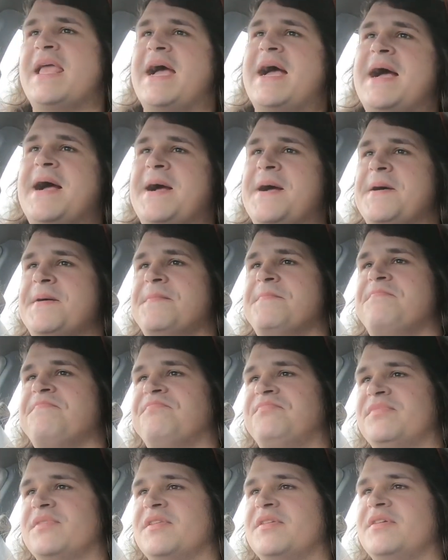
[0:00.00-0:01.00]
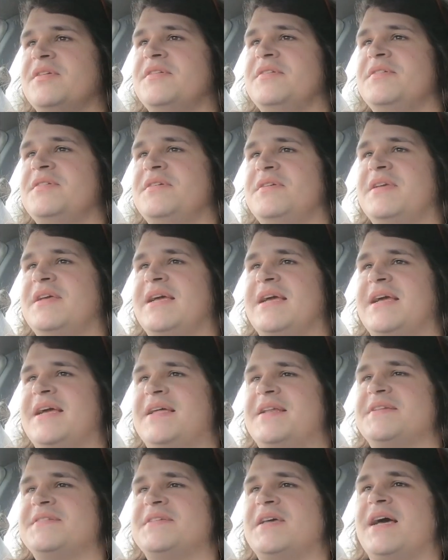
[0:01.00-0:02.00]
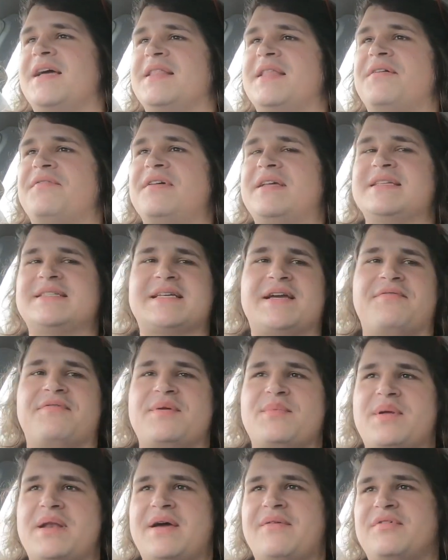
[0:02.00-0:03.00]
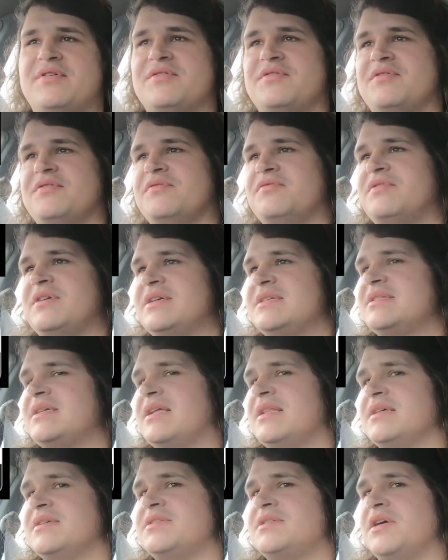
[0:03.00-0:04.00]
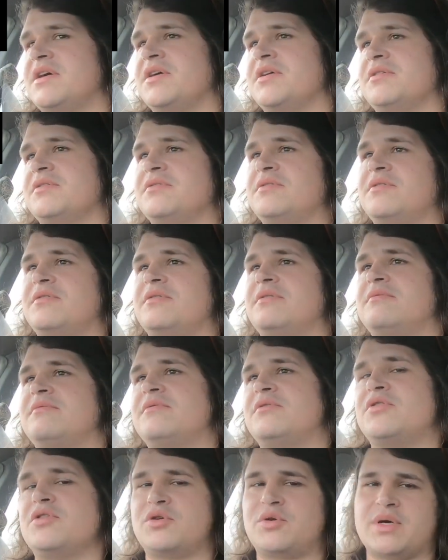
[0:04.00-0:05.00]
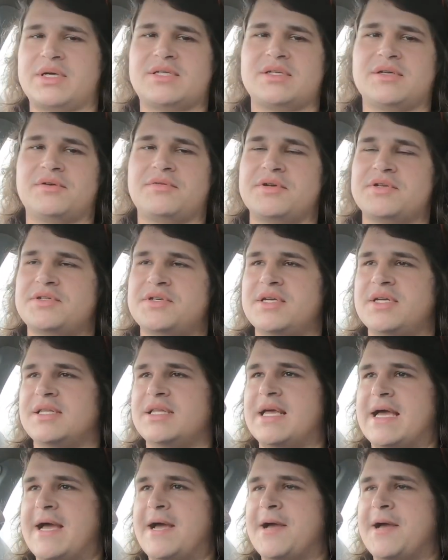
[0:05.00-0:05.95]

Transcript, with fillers: Um, and it's, I love that it's come from another reseller. So, good question, Christian.